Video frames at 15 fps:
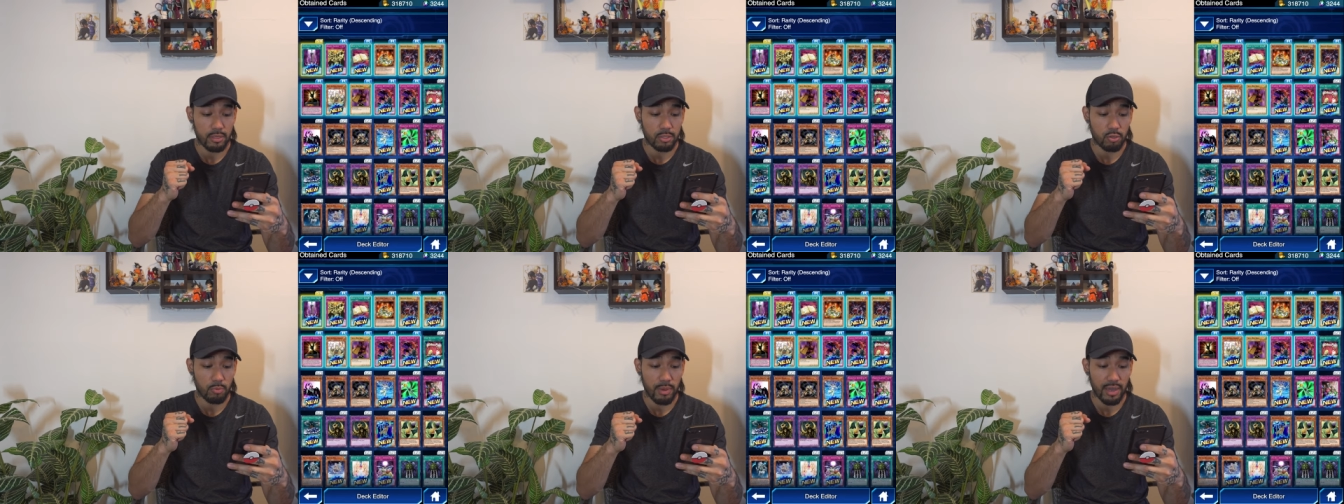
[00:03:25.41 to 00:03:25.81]

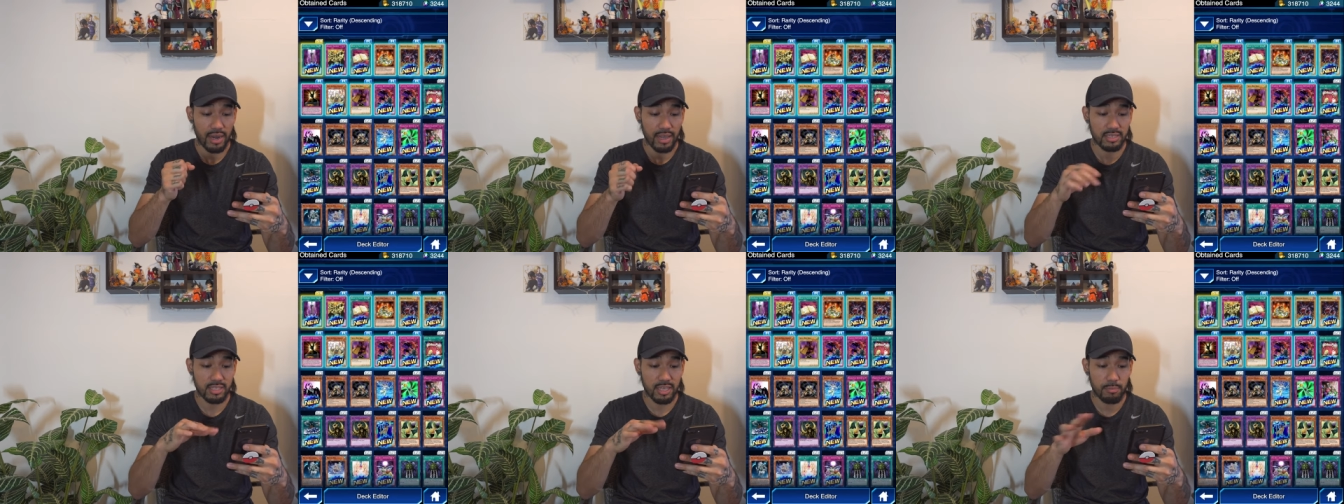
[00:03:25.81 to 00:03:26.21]
Too bad
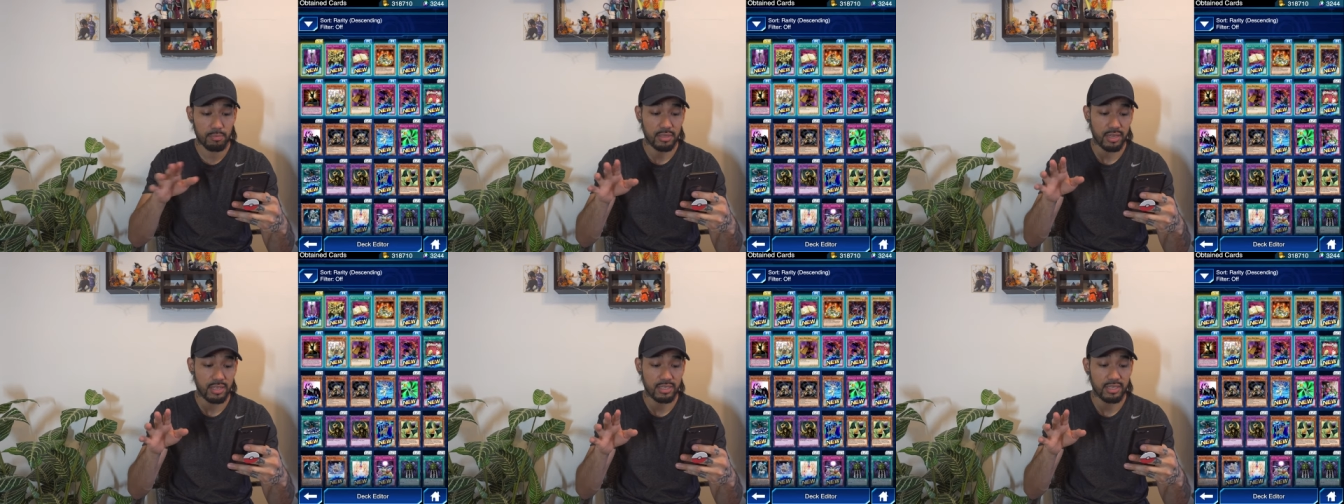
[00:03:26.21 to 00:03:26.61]
I skipped
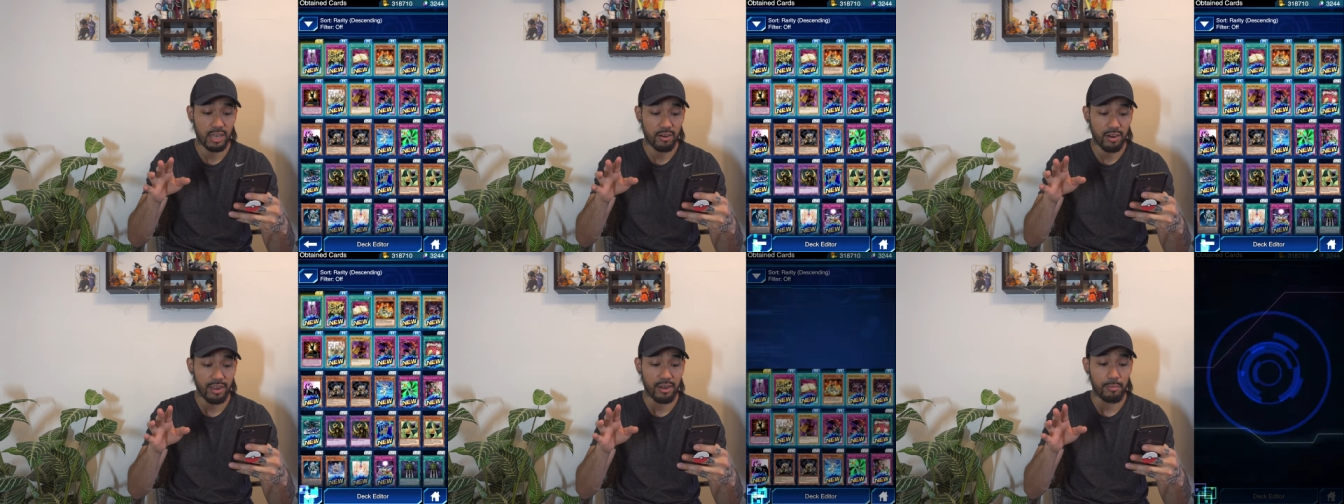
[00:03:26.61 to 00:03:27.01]
the
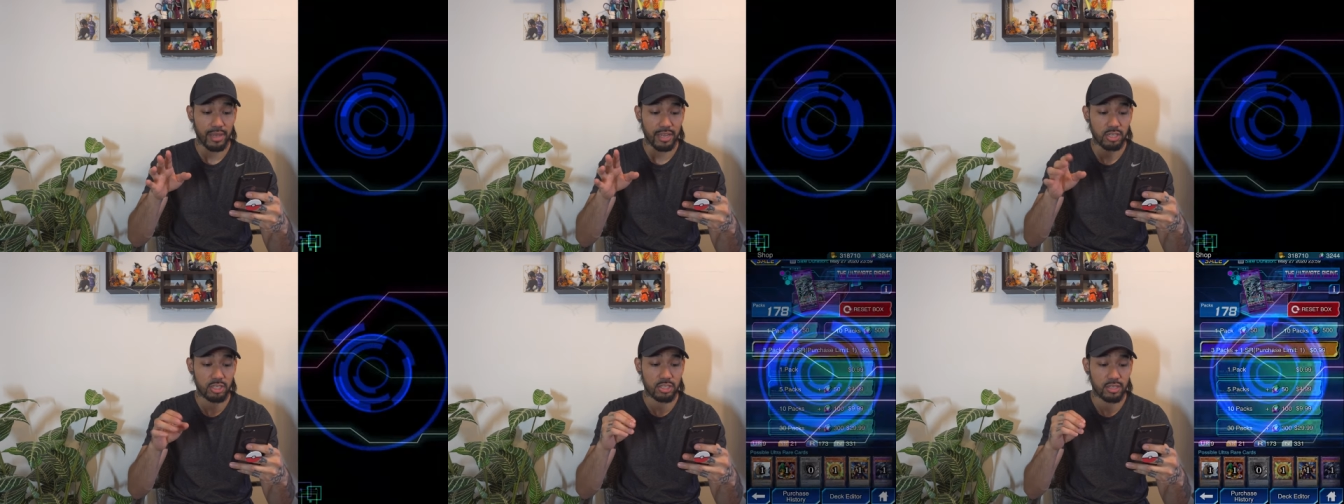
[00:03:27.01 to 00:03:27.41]
entire
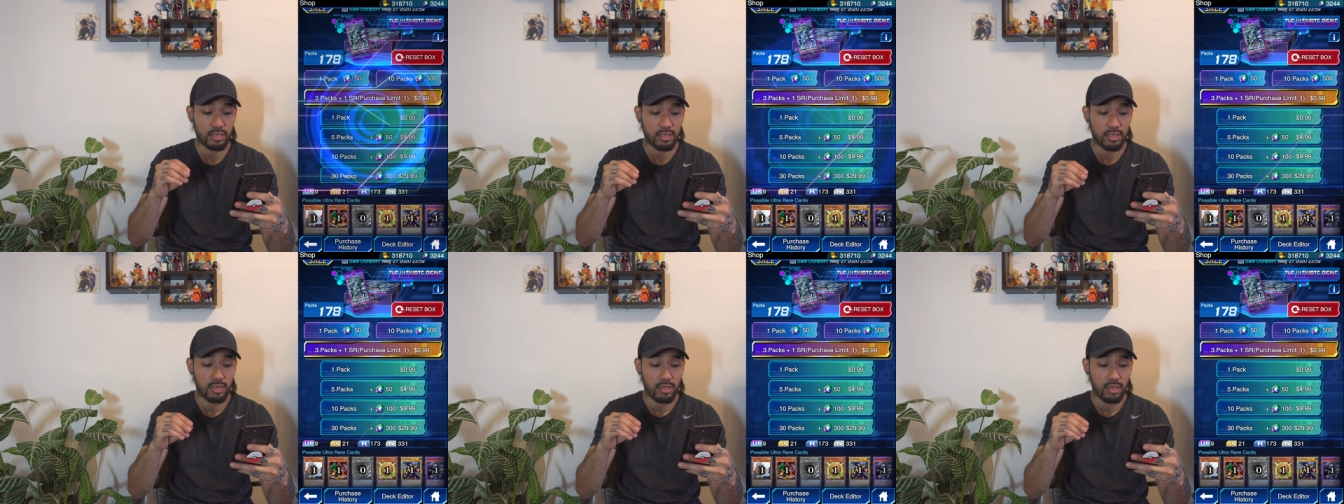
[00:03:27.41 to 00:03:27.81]

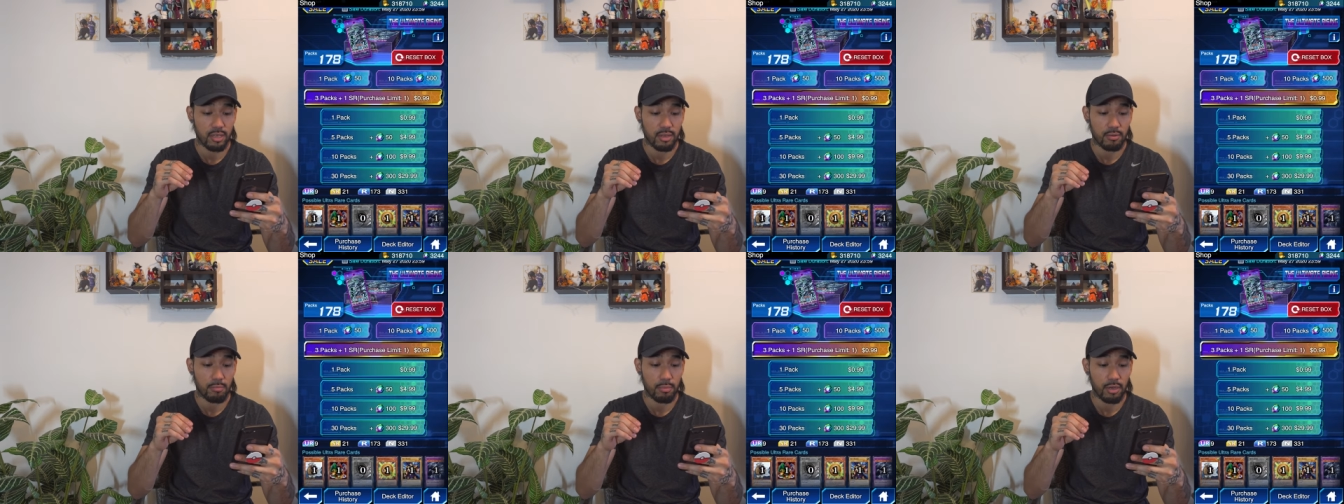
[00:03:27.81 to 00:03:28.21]
animation,
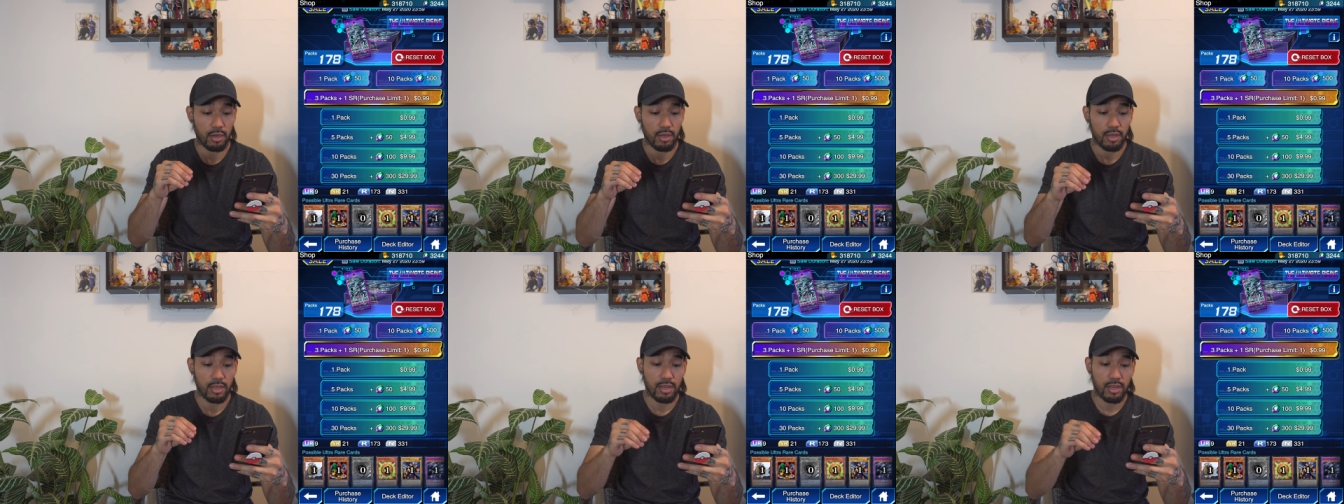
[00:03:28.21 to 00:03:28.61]

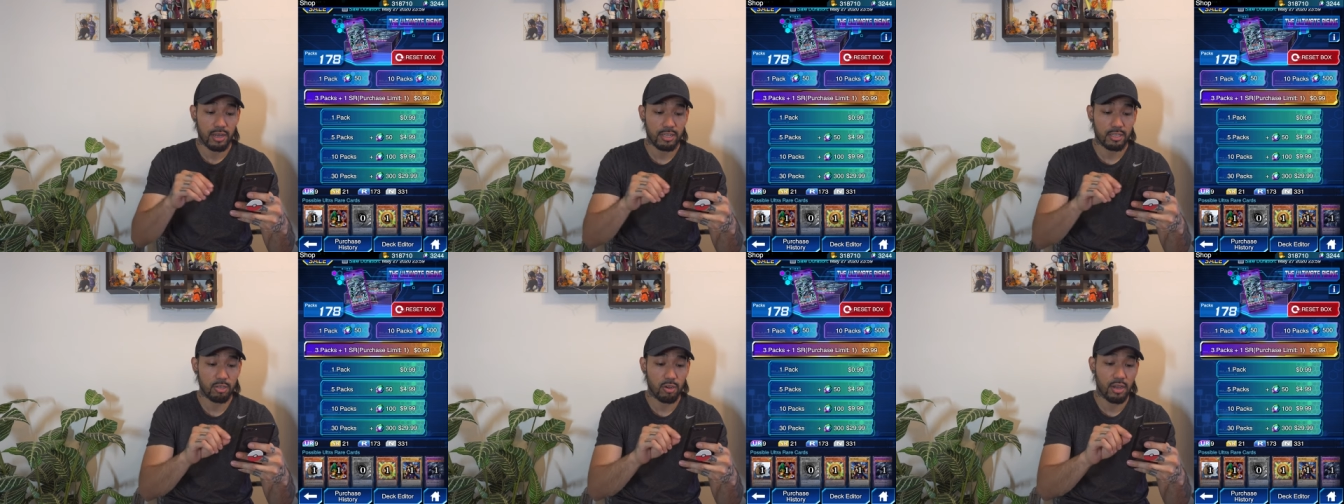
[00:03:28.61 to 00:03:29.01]
but
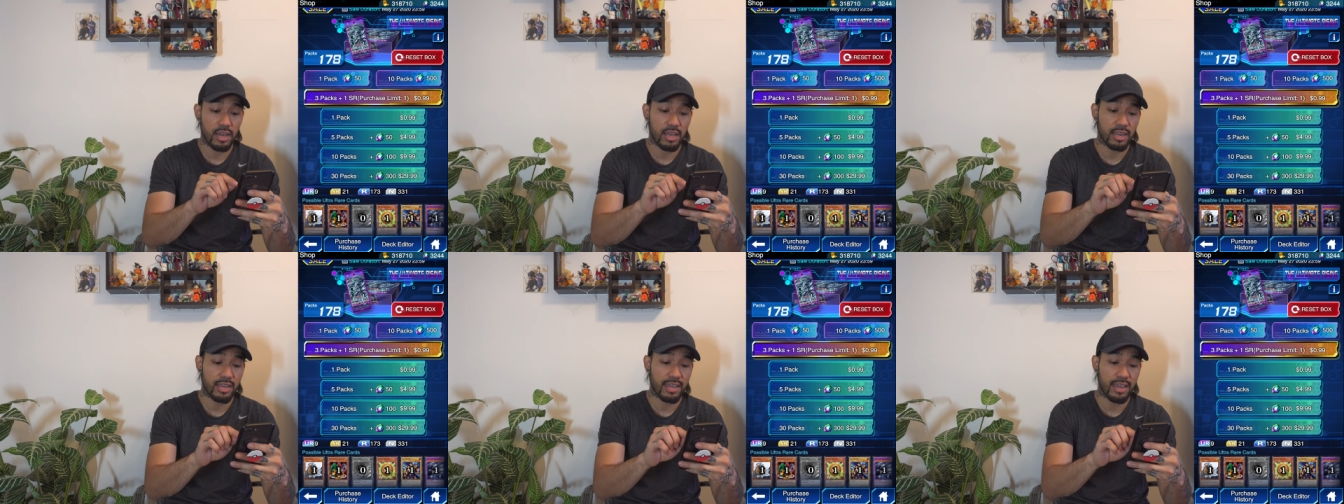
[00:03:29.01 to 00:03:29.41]
let's go
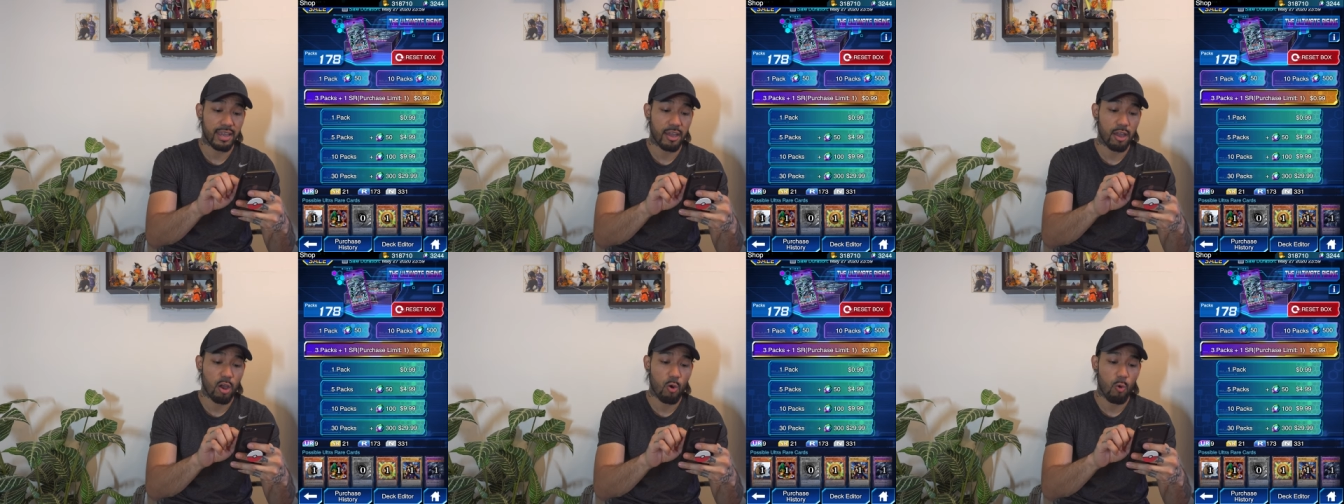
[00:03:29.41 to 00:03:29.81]
ahead and
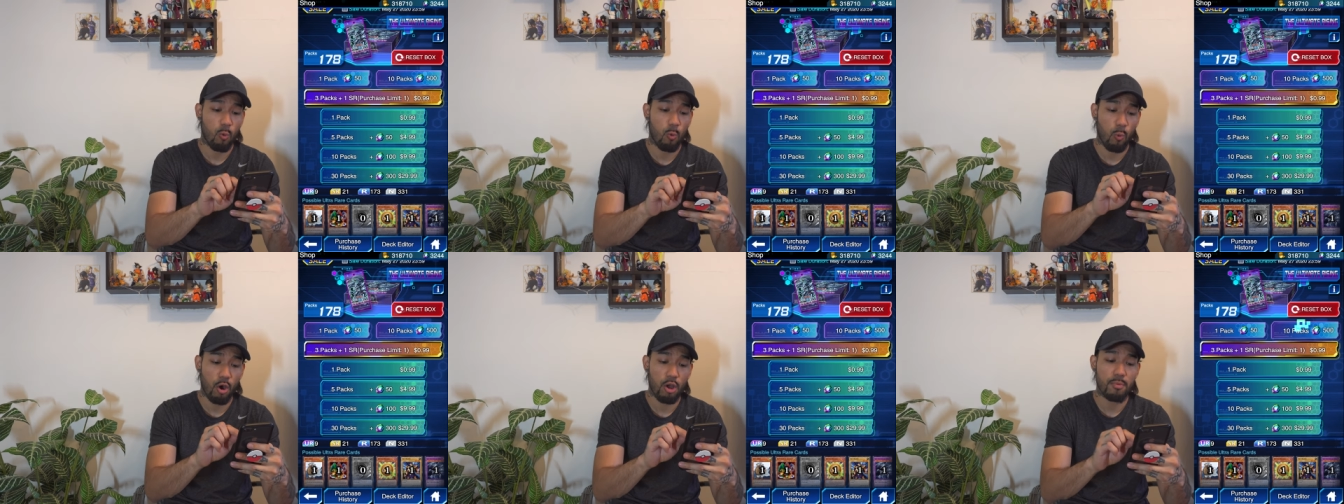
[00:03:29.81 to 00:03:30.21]
get
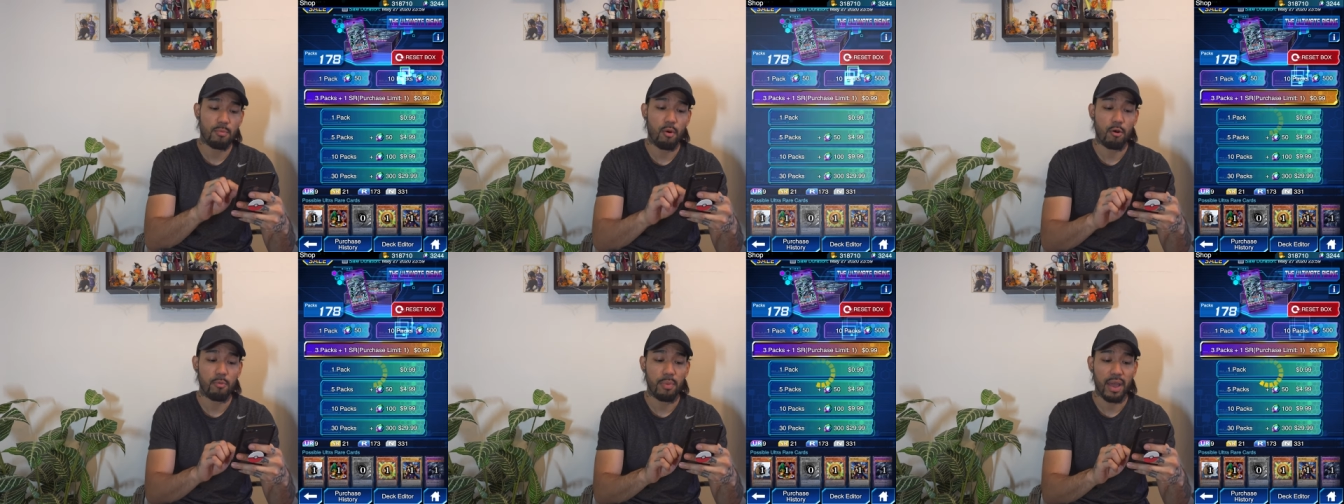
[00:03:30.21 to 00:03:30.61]
one
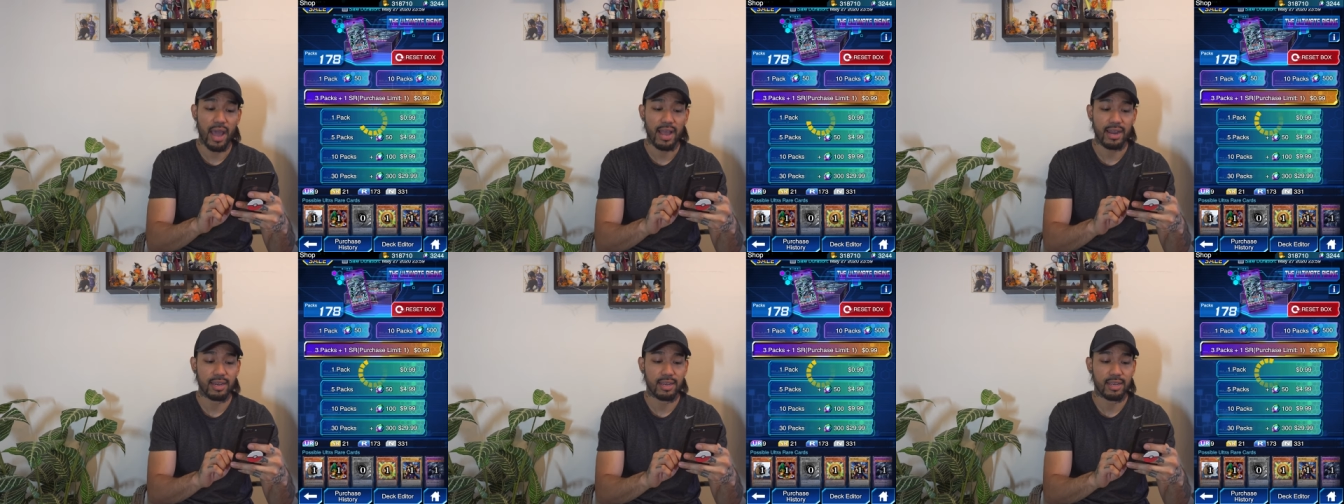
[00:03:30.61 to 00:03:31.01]
more
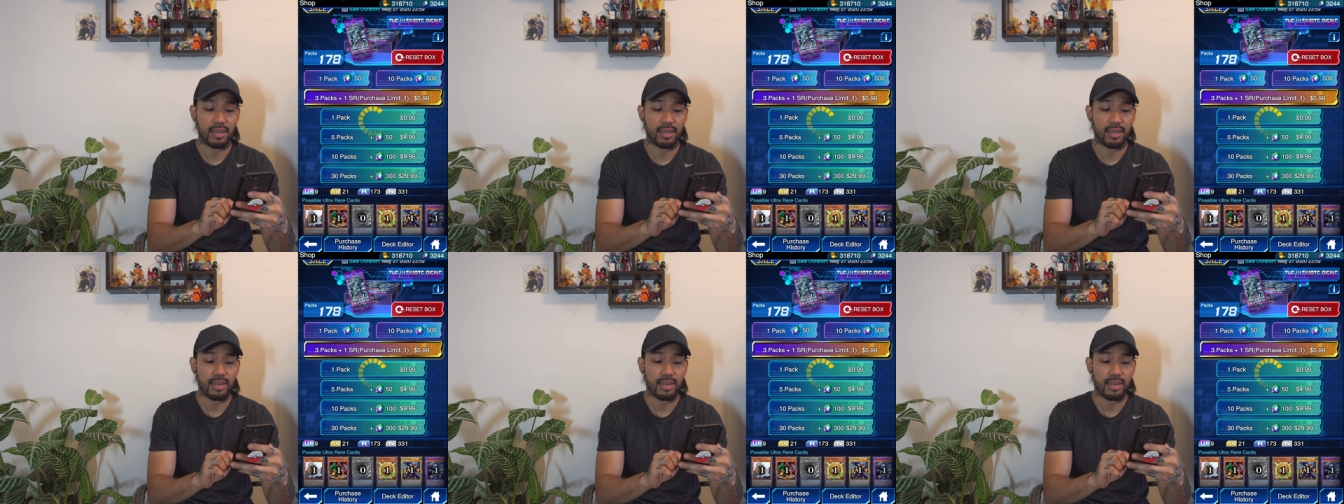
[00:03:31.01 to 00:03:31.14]
pack.